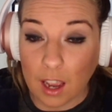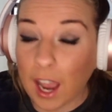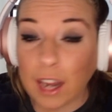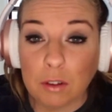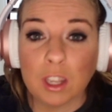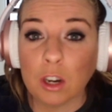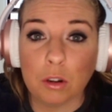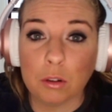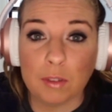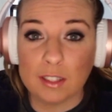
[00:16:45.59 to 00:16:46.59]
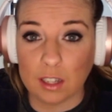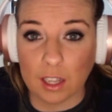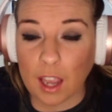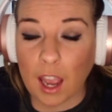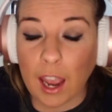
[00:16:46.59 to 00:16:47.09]
I don't care her
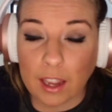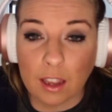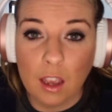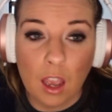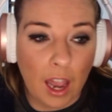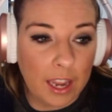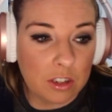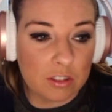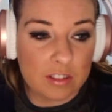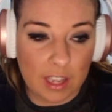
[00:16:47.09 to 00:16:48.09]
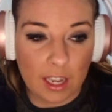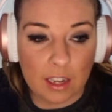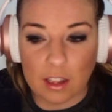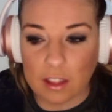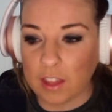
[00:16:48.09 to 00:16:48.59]
reasoning. I I
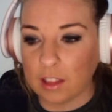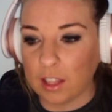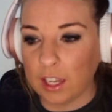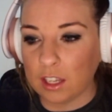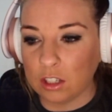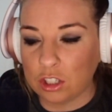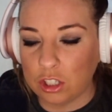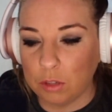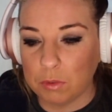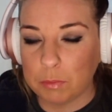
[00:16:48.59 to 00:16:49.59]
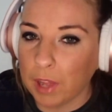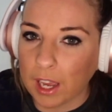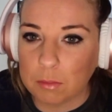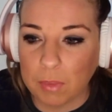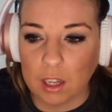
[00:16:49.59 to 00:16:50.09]
understand that like she was
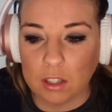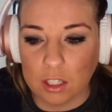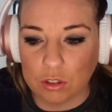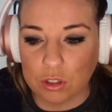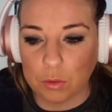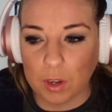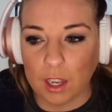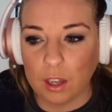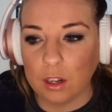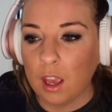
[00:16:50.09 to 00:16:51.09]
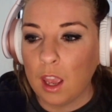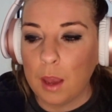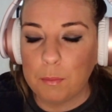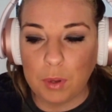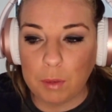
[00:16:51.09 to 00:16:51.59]
blackmailed into it,
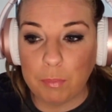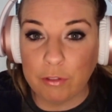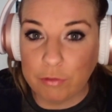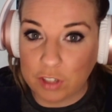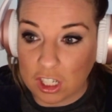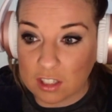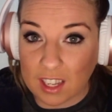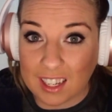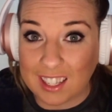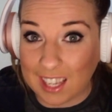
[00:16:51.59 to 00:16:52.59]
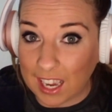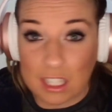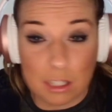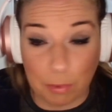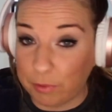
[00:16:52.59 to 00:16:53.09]
but before she said
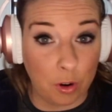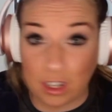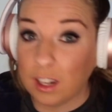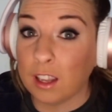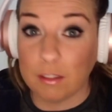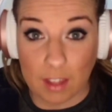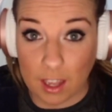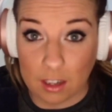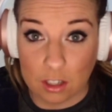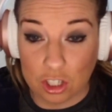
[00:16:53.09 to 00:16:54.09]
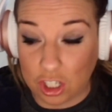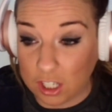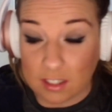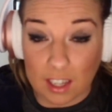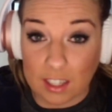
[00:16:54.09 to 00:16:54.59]
yes before any of that.
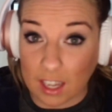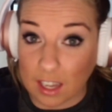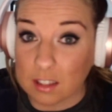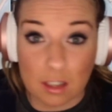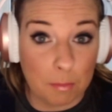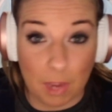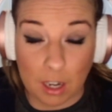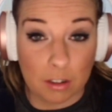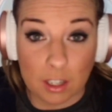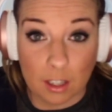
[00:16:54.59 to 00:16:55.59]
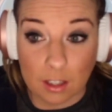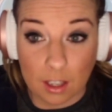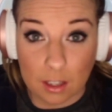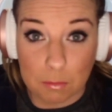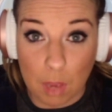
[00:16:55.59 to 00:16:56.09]
She said yes to marrying
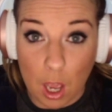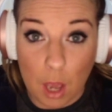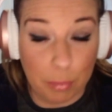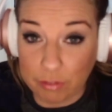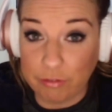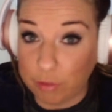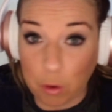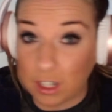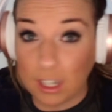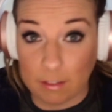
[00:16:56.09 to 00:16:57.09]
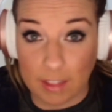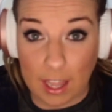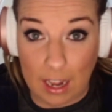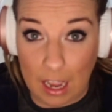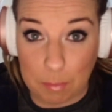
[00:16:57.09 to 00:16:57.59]
him before any of
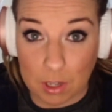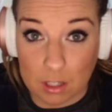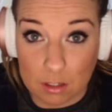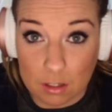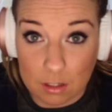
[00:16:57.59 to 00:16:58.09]
that happened.